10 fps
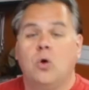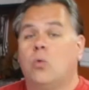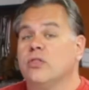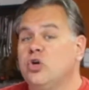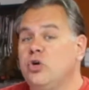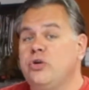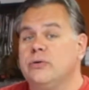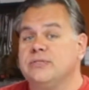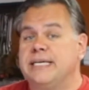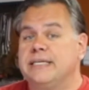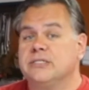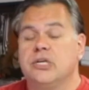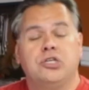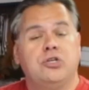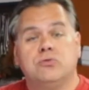Well, the good news is
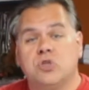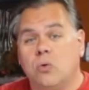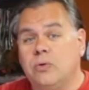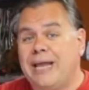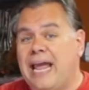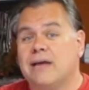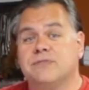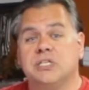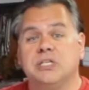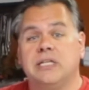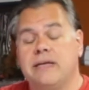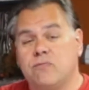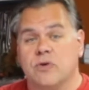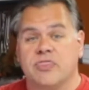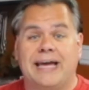you don't have to live
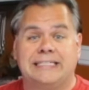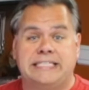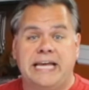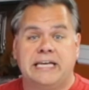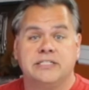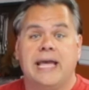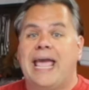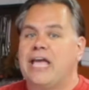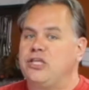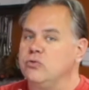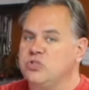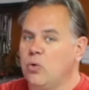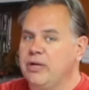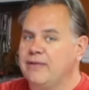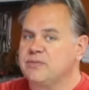with that dent and you
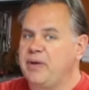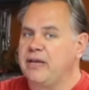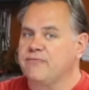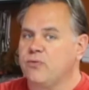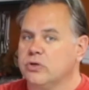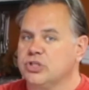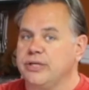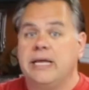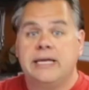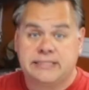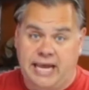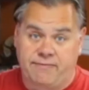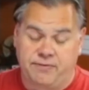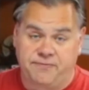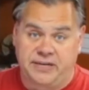don't have to pay a fortune to
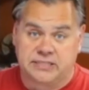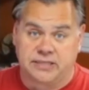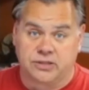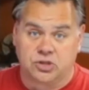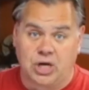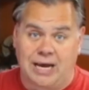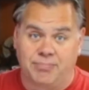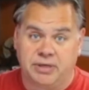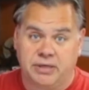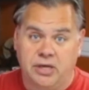have it fixed at the shop.